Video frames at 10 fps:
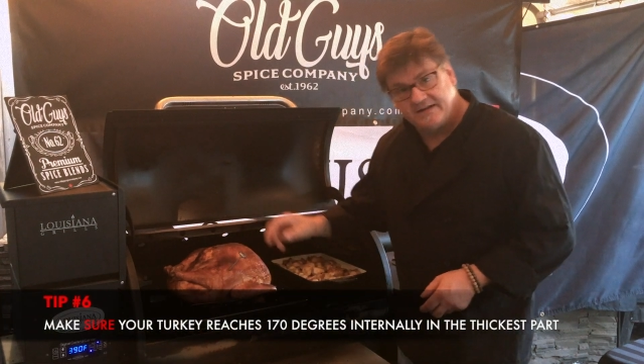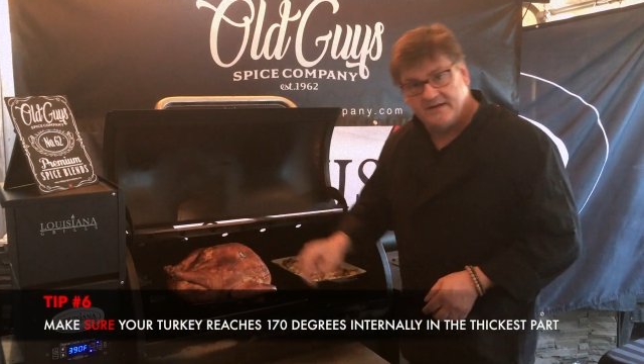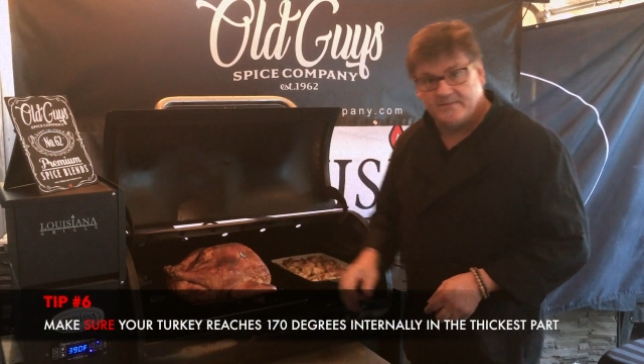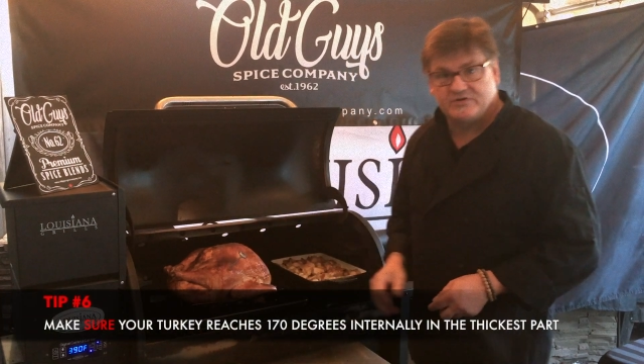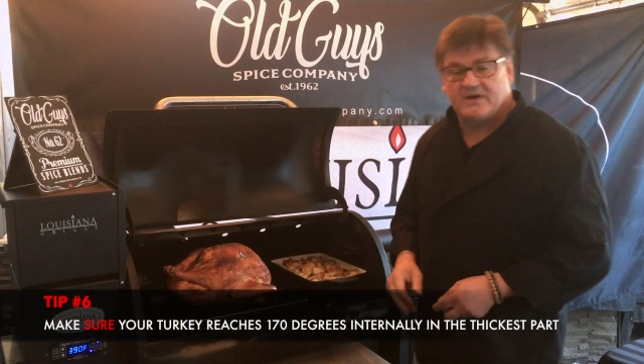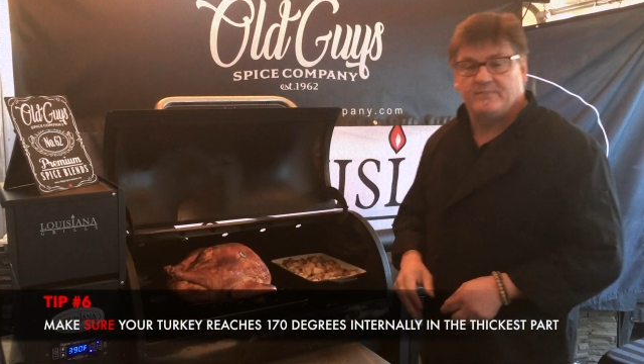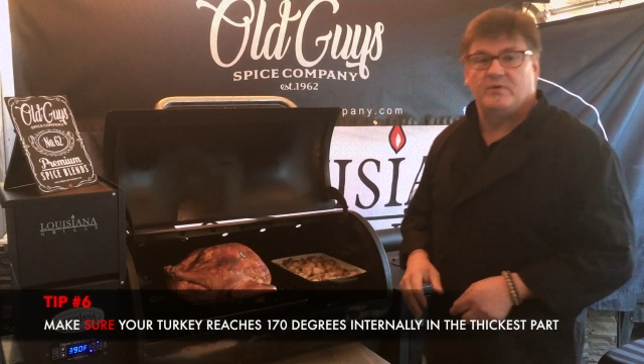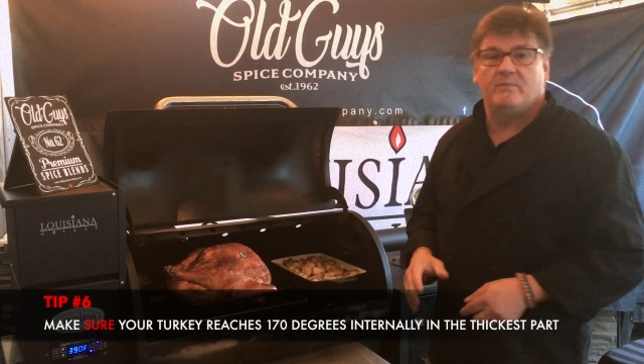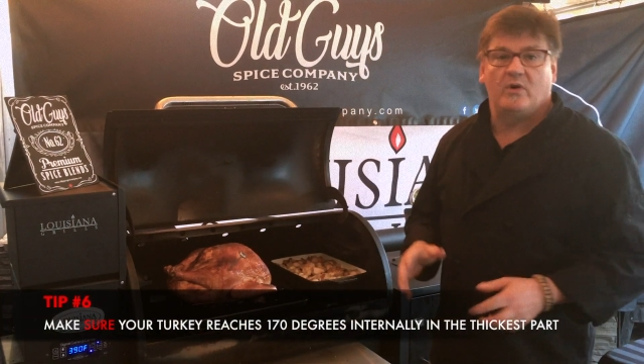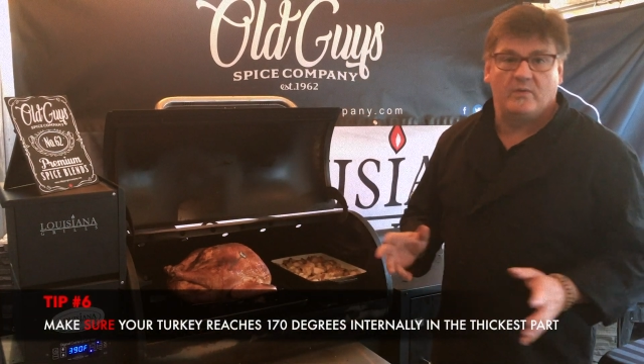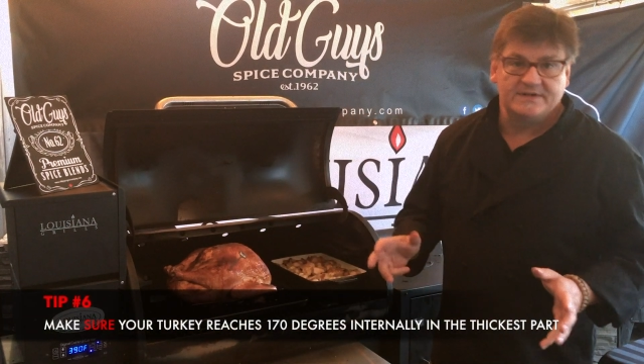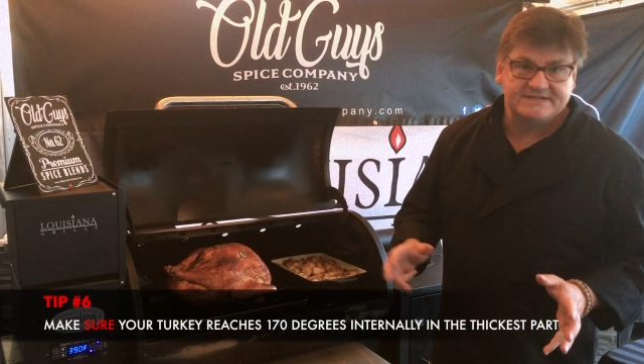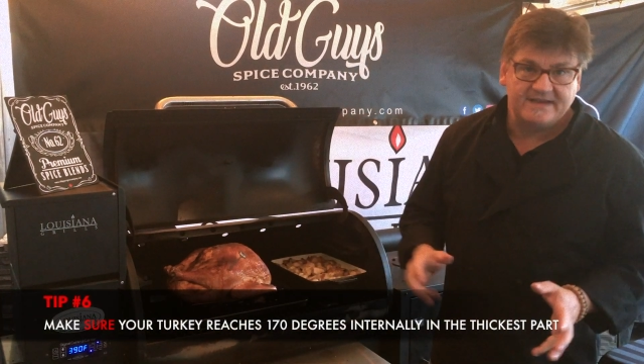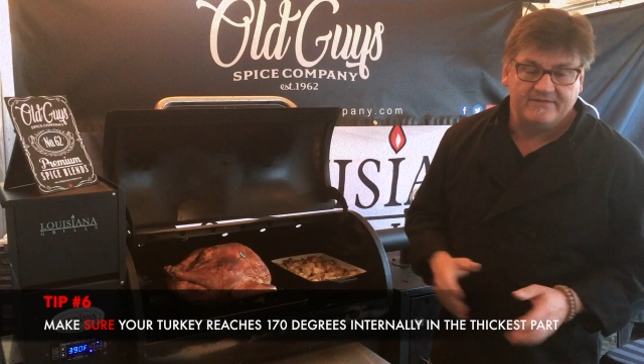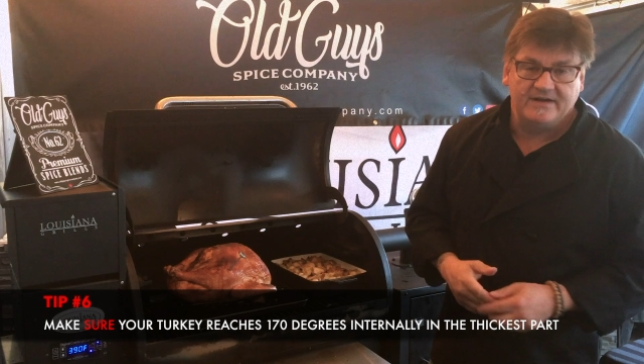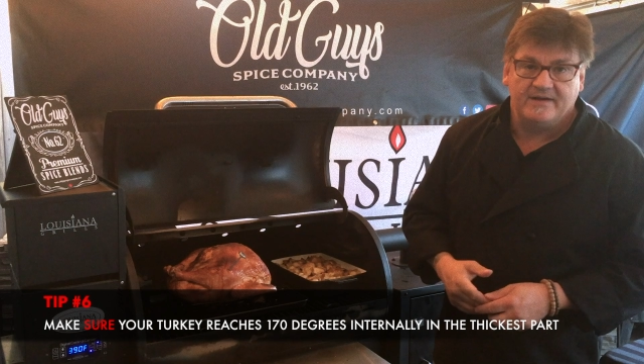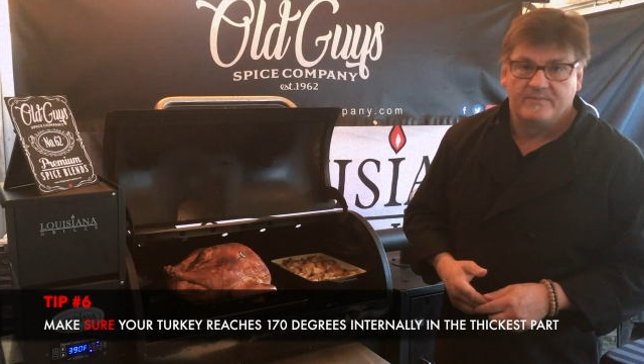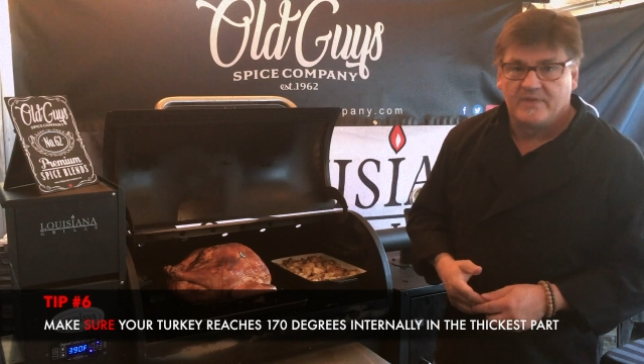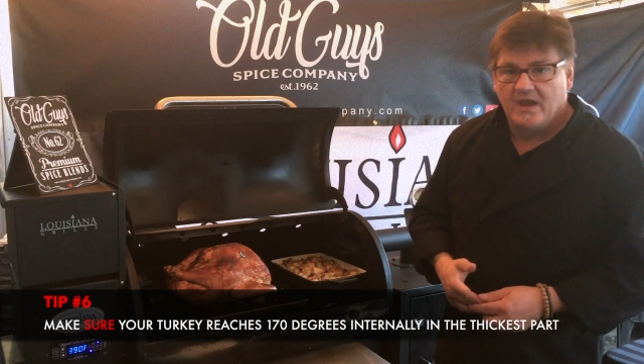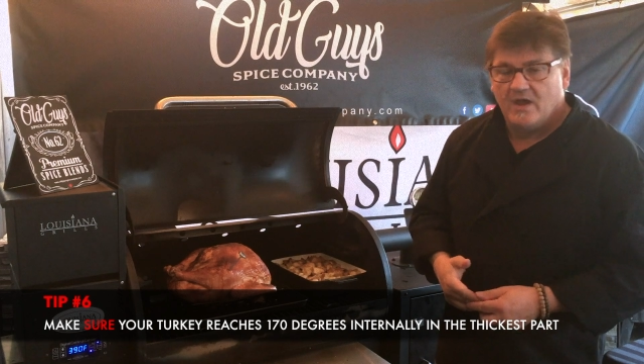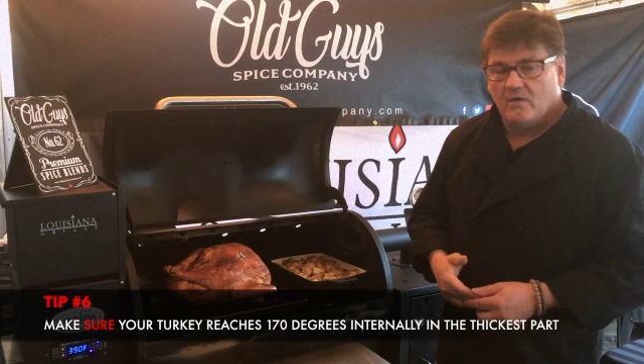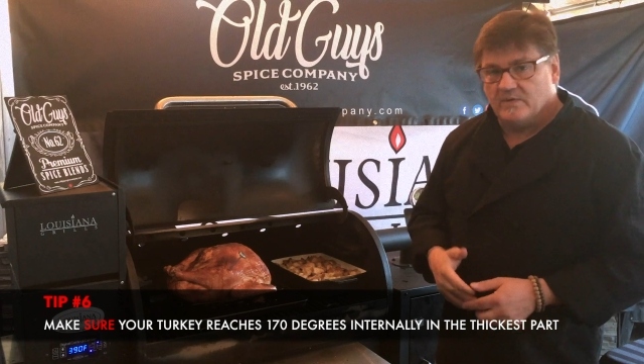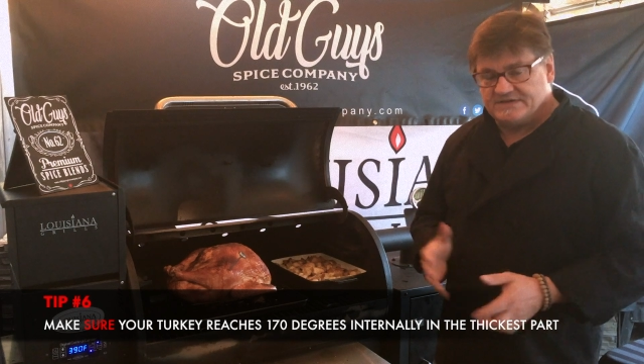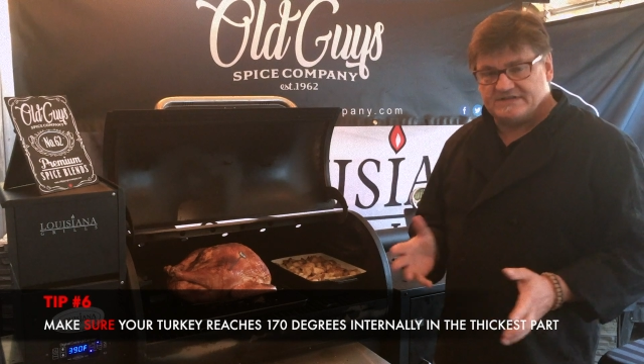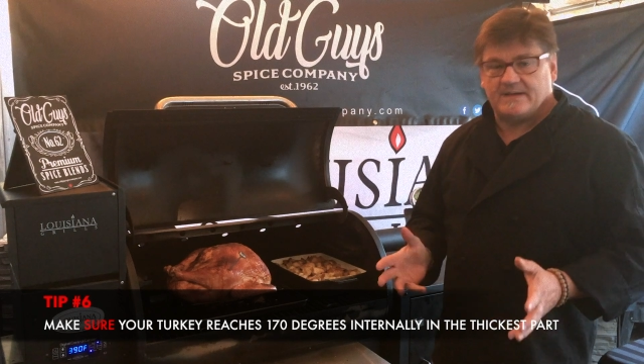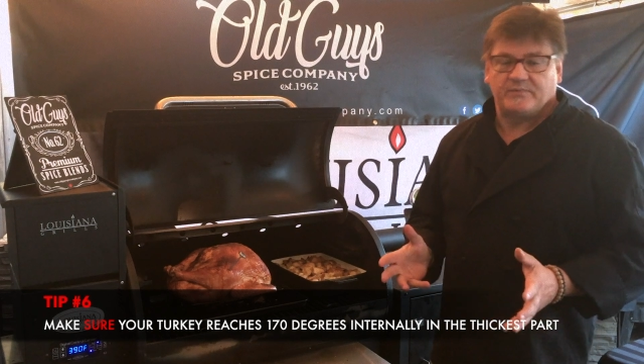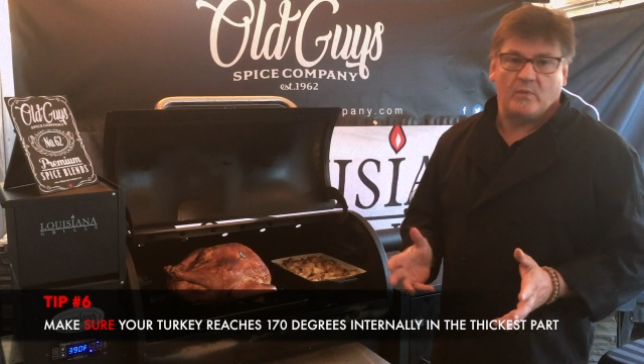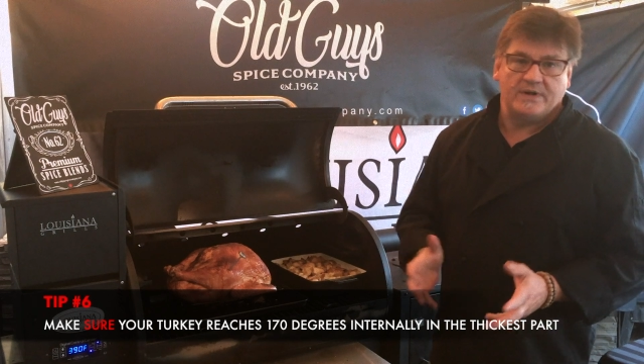that temperature up to about 170. Once it's up to